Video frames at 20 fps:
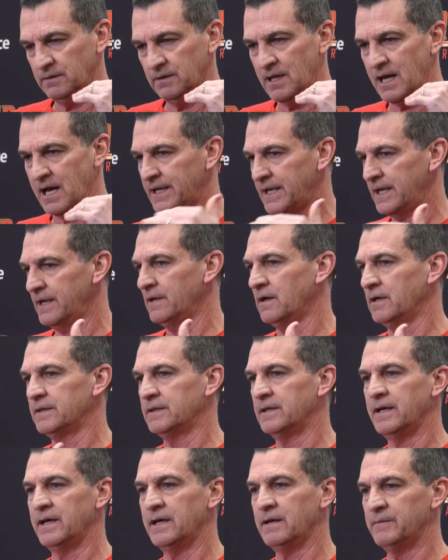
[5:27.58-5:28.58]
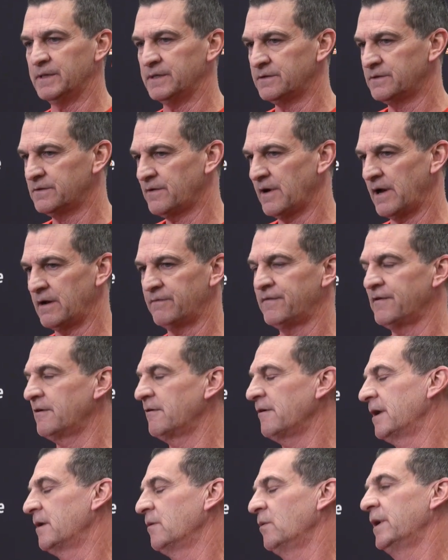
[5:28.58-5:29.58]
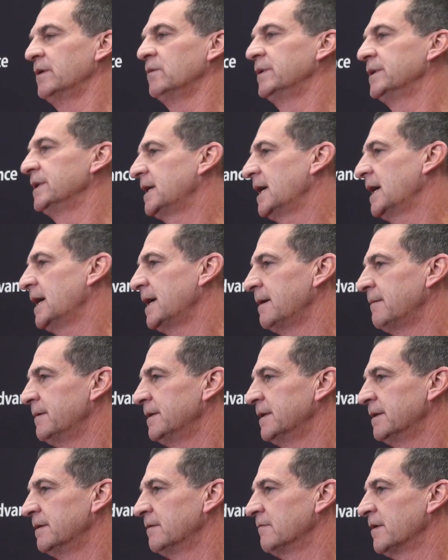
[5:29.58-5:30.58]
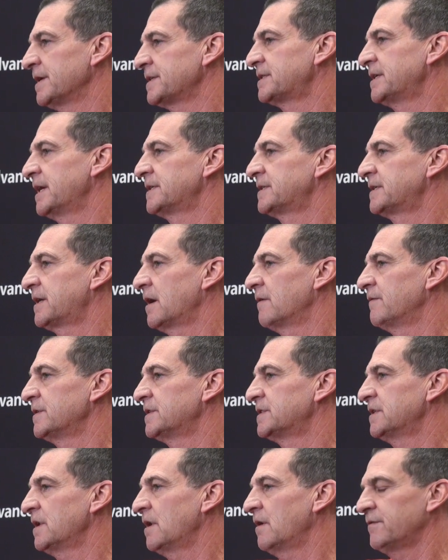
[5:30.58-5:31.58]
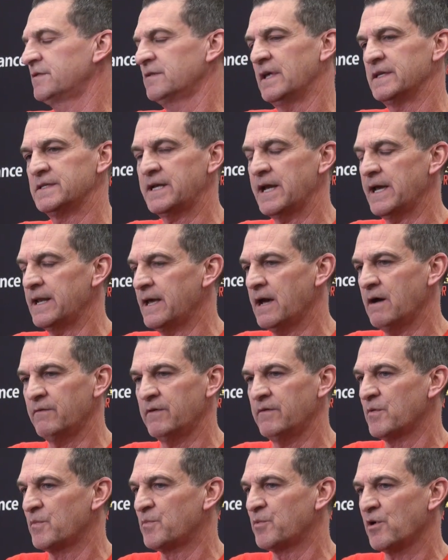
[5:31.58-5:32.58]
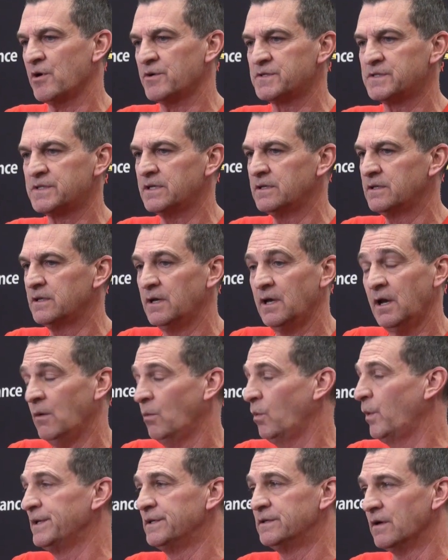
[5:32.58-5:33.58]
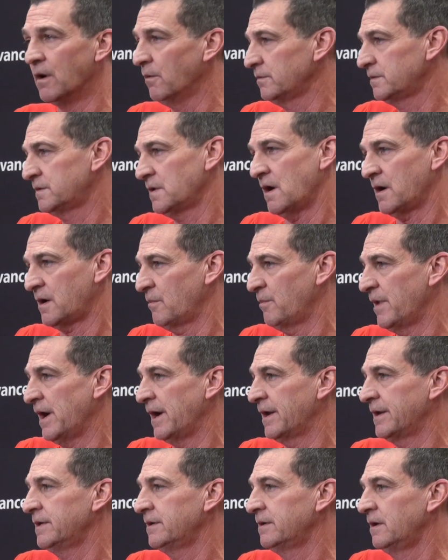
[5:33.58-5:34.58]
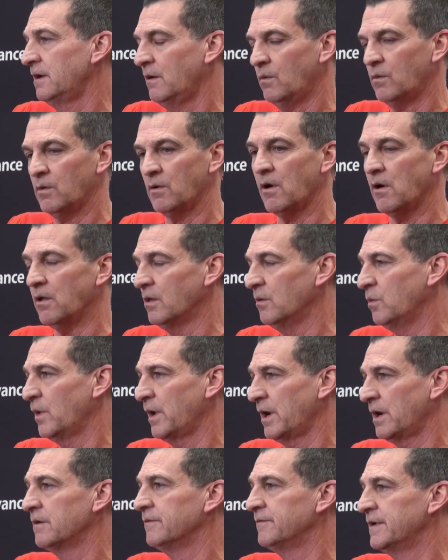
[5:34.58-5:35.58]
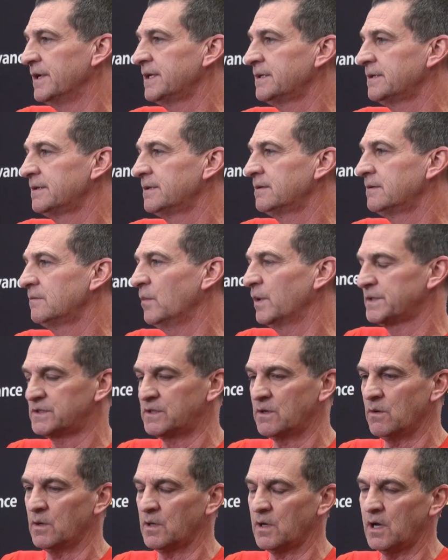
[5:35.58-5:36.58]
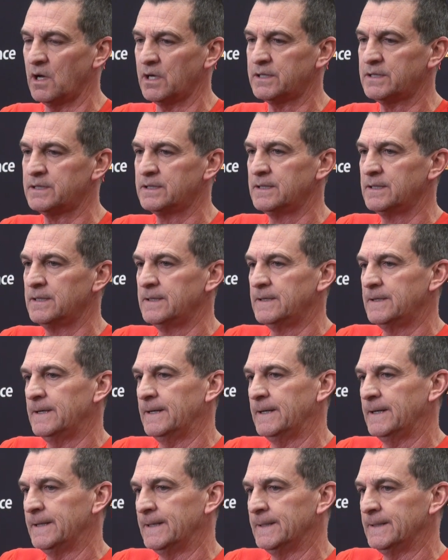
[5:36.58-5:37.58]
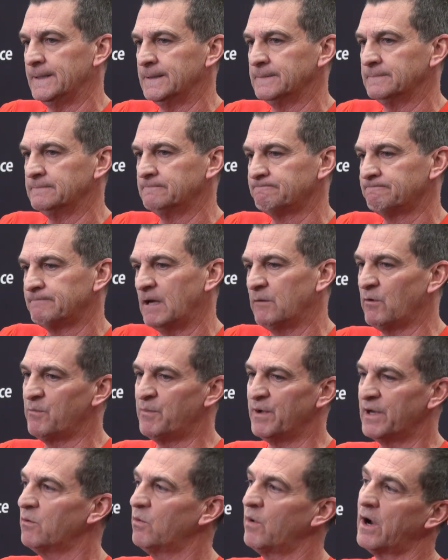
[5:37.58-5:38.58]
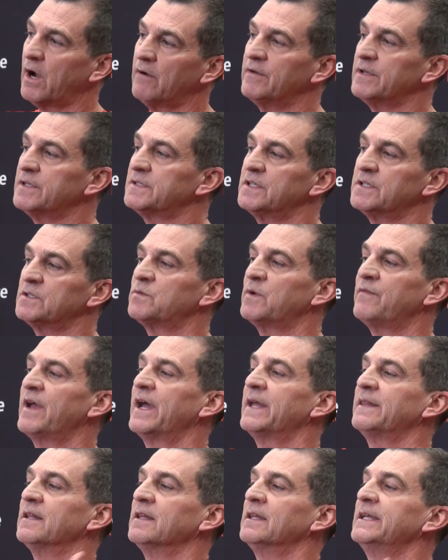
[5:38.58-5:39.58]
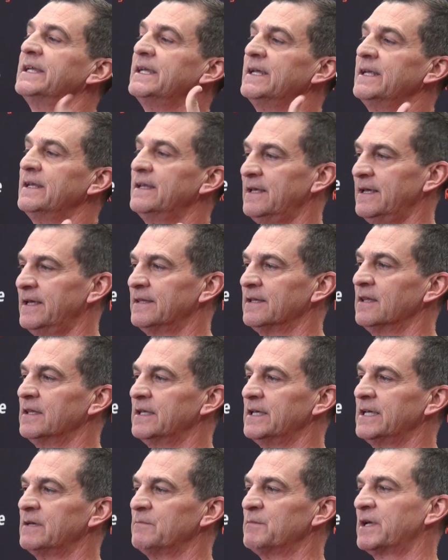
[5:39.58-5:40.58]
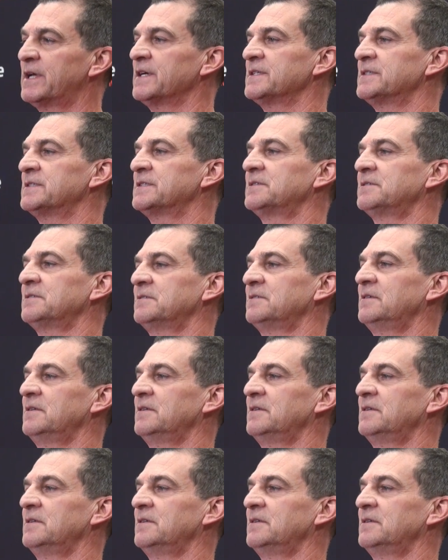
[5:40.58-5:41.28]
lock in on them and try to figure out a way to win the game, and then the rest takes care of itself. So that's kind of how we've approached it. We don't talk about it. We're all aware of it, what's going on, um, and we've been aware of it since we've had the lead in the league because